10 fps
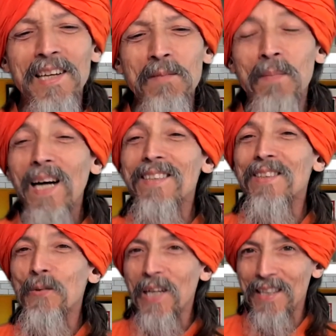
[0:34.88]

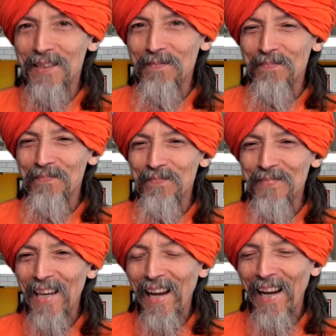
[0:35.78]
passed away
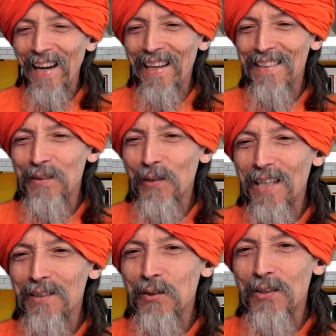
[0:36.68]
and
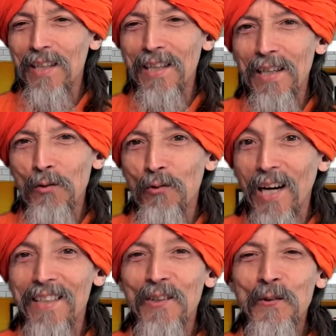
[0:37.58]
went to the
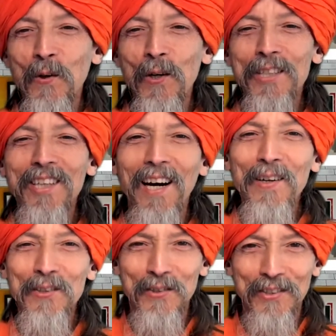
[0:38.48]
final
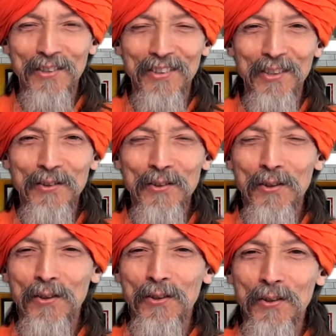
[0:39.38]
courthouse, you know,
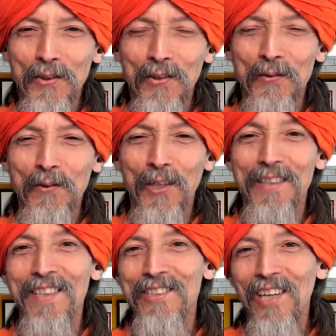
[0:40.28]
to, for
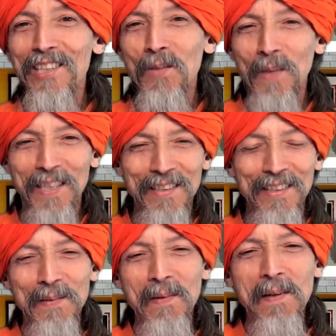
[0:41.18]
the judgment
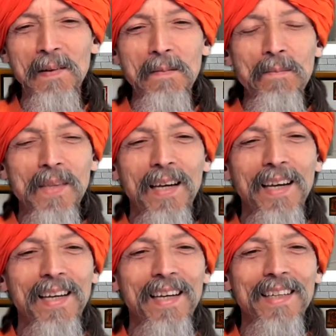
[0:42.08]

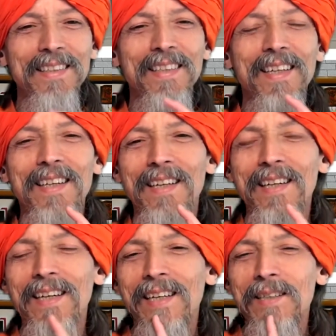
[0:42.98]
and
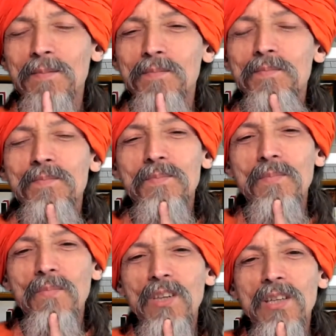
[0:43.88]
um,
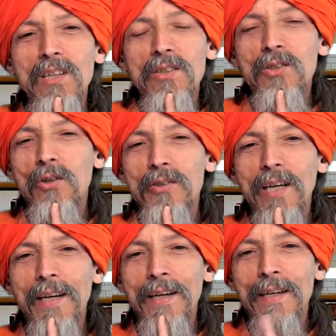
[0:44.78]
so
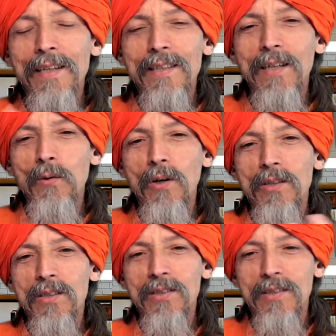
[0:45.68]
there there
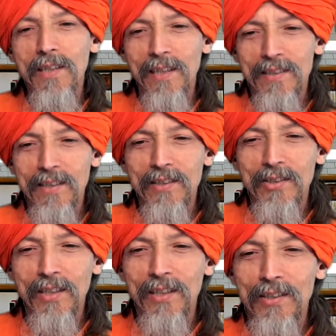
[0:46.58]
was the
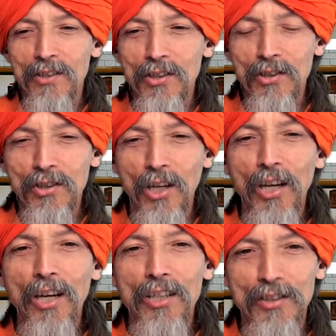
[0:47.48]
assistant
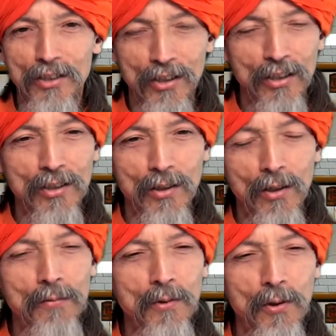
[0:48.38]
and
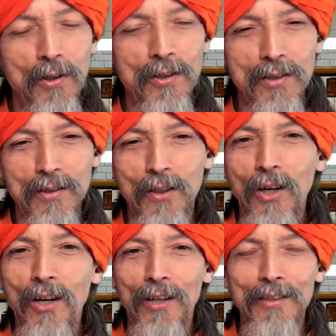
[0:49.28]
of course
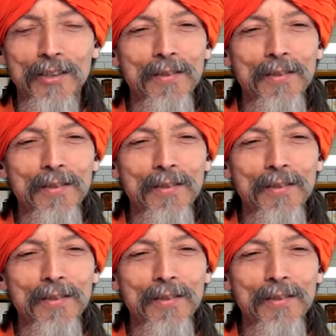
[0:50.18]
god